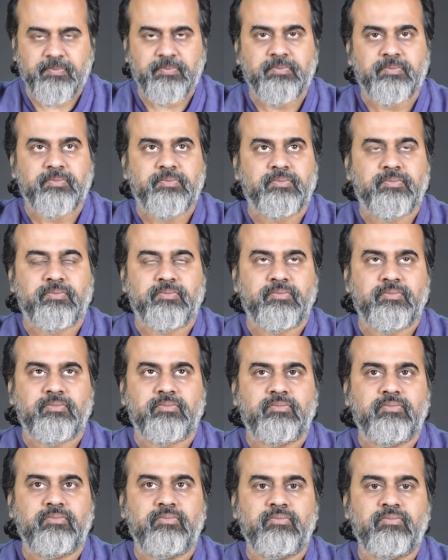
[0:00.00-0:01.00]

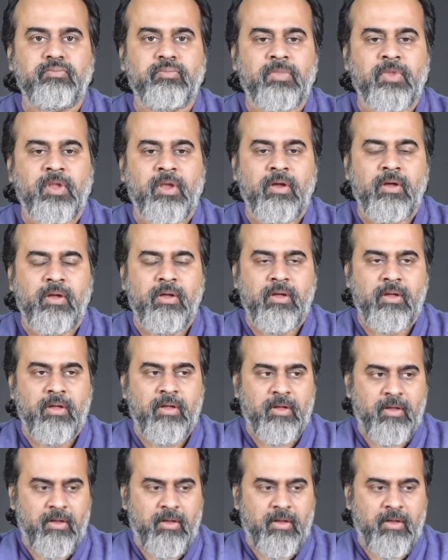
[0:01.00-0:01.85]
Nobody speaks.